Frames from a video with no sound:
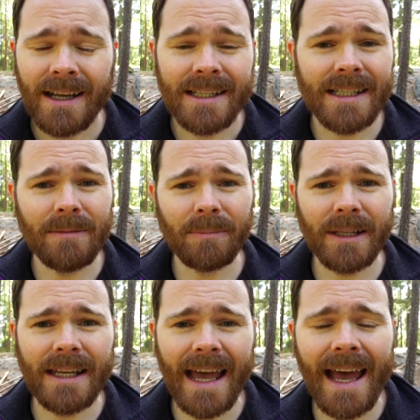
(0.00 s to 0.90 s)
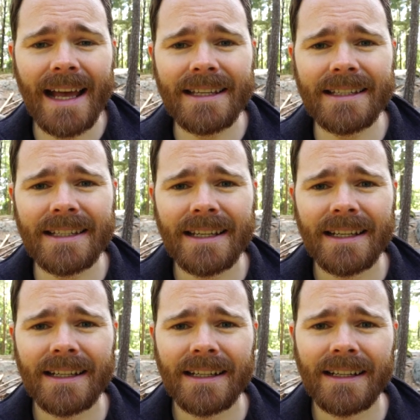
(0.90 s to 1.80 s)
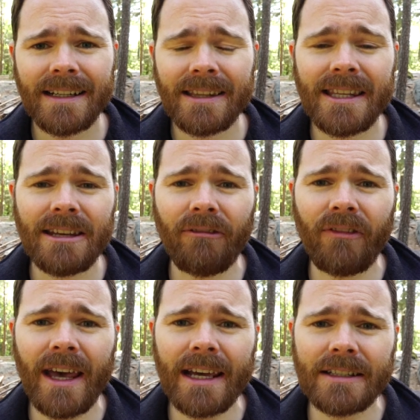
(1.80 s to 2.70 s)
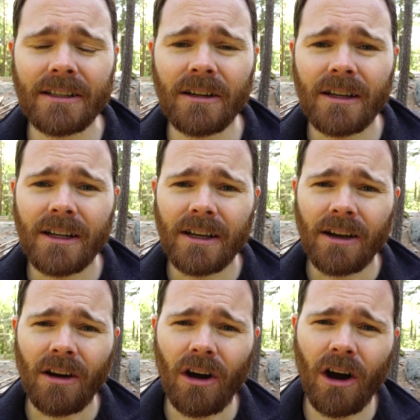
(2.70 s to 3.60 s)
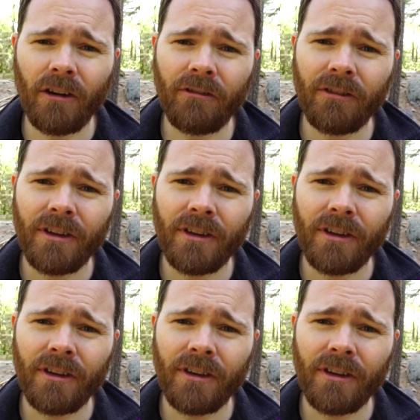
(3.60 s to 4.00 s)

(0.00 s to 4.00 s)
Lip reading: simply has the effect of